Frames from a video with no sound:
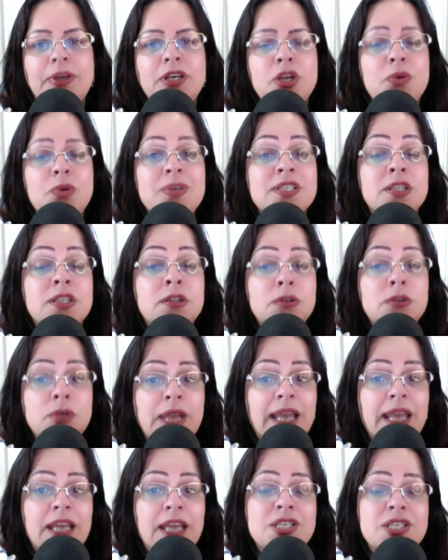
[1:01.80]
who is
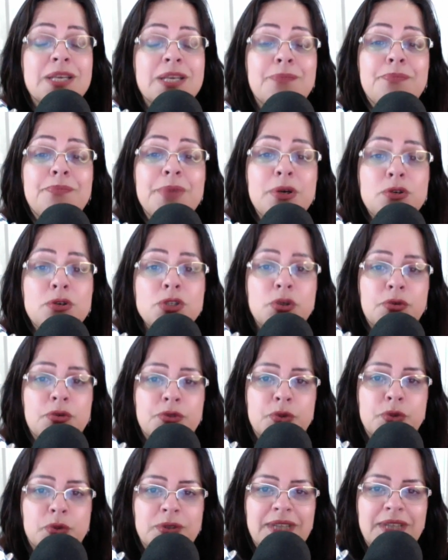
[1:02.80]
looking to build your
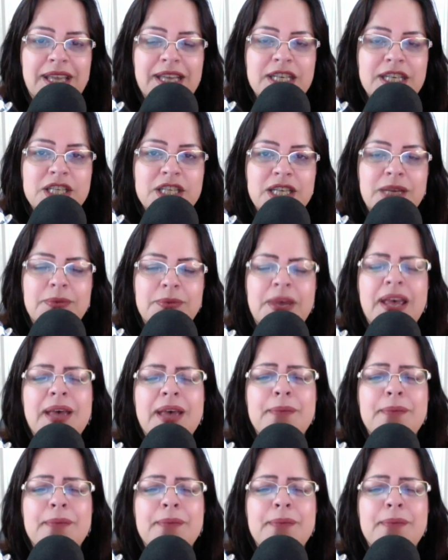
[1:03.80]
thought leadership,